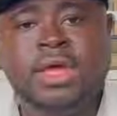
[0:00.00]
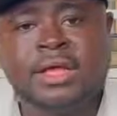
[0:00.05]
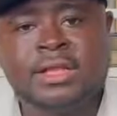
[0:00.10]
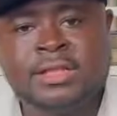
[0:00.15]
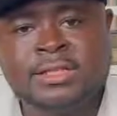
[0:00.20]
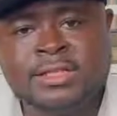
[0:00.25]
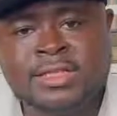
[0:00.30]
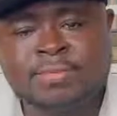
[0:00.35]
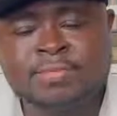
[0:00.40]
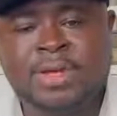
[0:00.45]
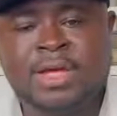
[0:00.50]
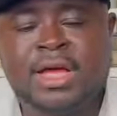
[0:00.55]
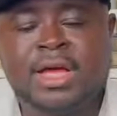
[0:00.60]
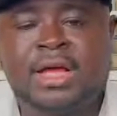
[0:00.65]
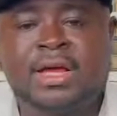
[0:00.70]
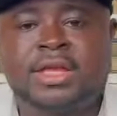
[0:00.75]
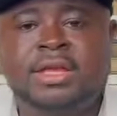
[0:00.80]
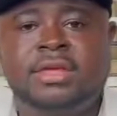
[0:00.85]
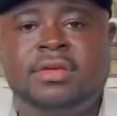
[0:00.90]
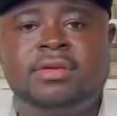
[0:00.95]

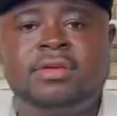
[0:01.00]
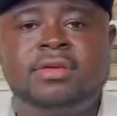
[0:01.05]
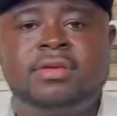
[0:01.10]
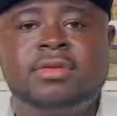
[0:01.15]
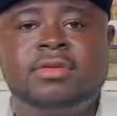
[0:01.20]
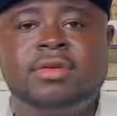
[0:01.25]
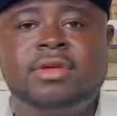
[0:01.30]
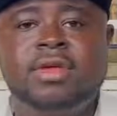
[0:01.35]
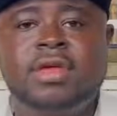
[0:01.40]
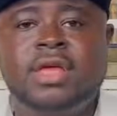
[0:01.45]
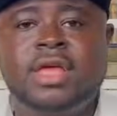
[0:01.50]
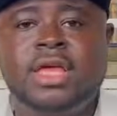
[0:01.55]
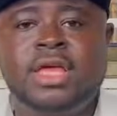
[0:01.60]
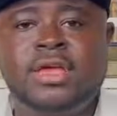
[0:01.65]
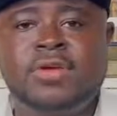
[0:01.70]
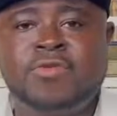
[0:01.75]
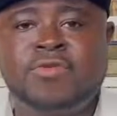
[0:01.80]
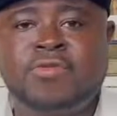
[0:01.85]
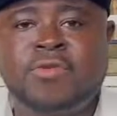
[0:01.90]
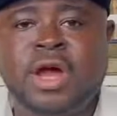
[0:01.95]
Typically,
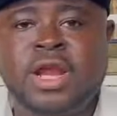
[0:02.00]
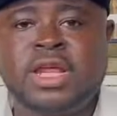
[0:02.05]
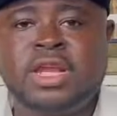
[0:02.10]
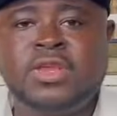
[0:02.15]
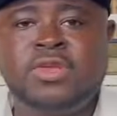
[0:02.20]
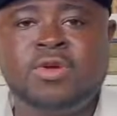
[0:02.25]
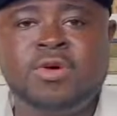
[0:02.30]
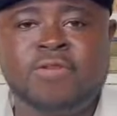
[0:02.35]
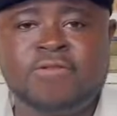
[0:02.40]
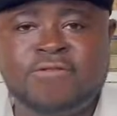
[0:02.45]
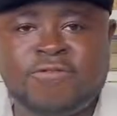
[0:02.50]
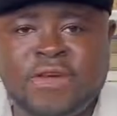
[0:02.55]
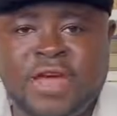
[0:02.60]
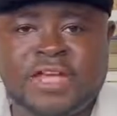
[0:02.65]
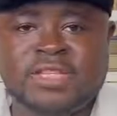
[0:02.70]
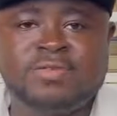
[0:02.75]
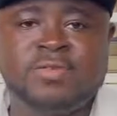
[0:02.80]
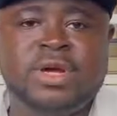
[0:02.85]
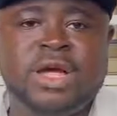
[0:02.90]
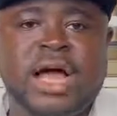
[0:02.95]
in running your
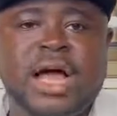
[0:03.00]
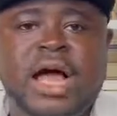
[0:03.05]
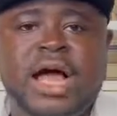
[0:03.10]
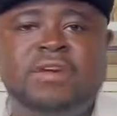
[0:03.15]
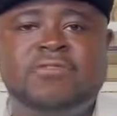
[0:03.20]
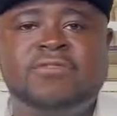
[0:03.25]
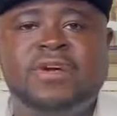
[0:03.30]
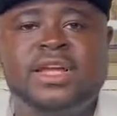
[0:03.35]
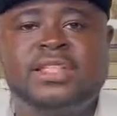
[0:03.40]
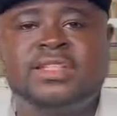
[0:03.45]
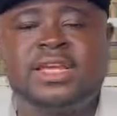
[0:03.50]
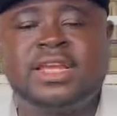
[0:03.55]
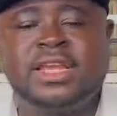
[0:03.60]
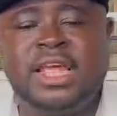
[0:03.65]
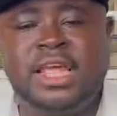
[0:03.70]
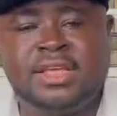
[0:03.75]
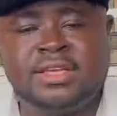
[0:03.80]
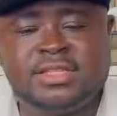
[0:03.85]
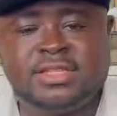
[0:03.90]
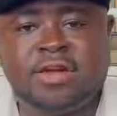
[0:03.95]
Facebook advert and
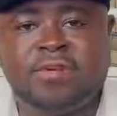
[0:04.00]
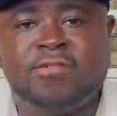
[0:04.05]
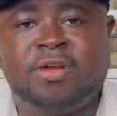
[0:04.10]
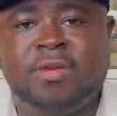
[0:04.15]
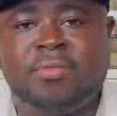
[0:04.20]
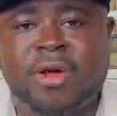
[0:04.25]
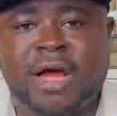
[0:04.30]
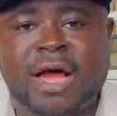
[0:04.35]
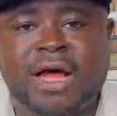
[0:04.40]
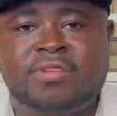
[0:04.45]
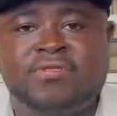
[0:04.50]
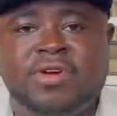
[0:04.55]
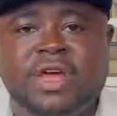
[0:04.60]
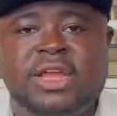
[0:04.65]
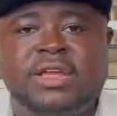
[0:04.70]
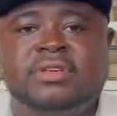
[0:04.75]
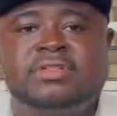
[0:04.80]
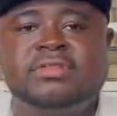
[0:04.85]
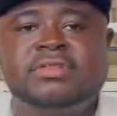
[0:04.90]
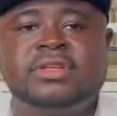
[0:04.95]
Instagram
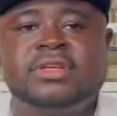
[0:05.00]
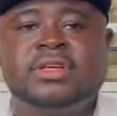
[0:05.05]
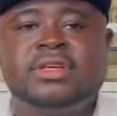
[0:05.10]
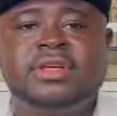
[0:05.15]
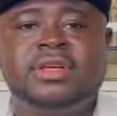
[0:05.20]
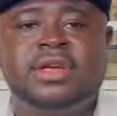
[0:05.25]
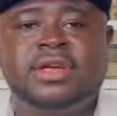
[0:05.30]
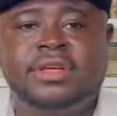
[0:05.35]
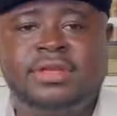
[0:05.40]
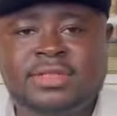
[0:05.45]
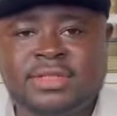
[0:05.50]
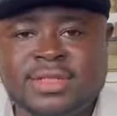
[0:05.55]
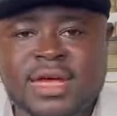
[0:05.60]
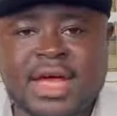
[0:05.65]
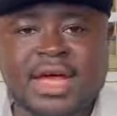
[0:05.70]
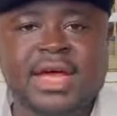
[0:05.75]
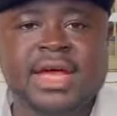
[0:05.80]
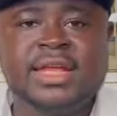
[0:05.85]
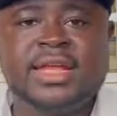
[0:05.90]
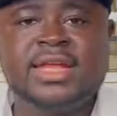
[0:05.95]
advert,
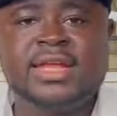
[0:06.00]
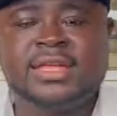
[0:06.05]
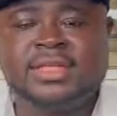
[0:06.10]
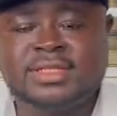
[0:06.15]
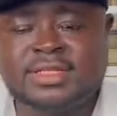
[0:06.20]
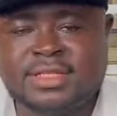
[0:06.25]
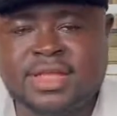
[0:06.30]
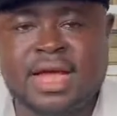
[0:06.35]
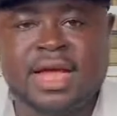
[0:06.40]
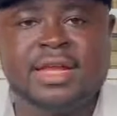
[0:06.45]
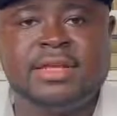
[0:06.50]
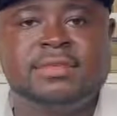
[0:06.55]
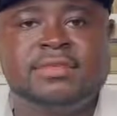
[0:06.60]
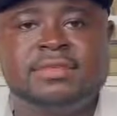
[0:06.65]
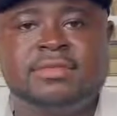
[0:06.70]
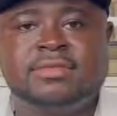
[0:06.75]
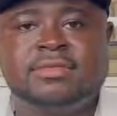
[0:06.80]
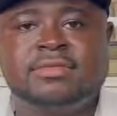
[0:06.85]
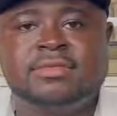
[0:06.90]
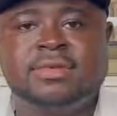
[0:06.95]
targeting is
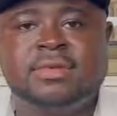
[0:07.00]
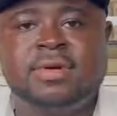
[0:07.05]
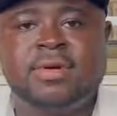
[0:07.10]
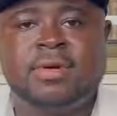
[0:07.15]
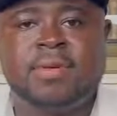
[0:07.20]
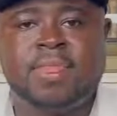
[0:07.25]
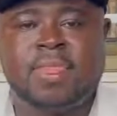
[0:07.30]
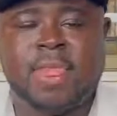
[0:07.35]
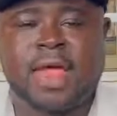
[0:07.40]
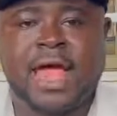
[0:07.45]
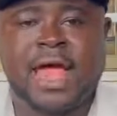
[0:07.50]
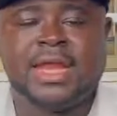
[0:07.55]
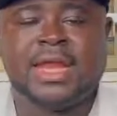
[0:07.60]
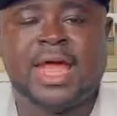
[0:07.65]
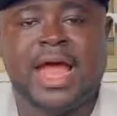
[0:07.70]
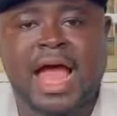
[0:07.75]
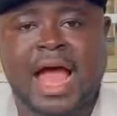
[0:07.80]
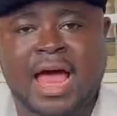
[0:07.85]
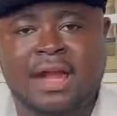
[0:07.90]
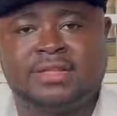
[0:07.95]
done at
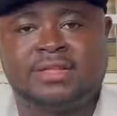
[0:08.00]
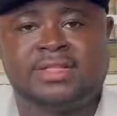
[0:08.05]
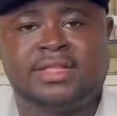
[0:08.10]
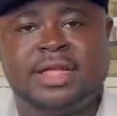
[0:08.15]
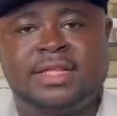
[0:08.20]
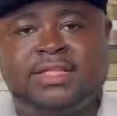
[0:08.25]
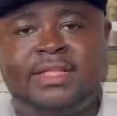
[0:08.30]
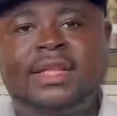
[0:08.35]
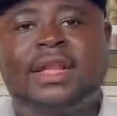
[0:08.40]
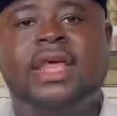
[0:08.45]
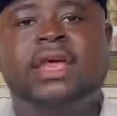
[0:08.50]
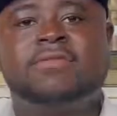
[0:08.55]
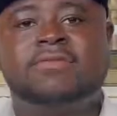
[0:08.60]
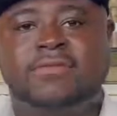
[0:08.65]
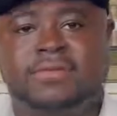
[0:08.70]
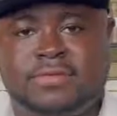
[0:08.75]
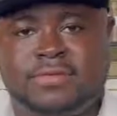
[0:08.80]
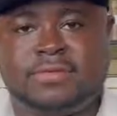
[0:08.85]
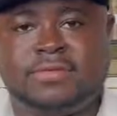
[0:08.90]
the ad set level.